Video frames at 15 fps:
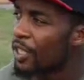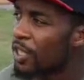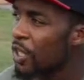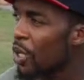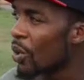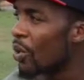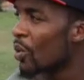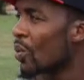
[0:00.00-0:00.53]

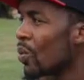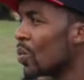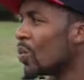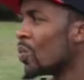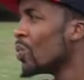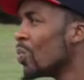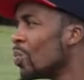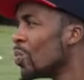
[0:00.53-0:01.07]
So,
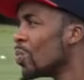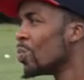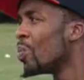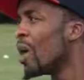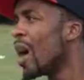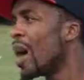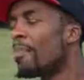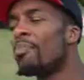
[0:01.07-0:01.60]

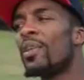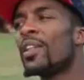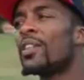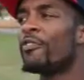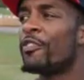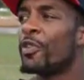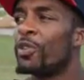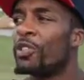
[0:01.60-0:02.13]
our brother
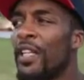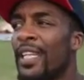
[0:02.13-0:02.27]
Future,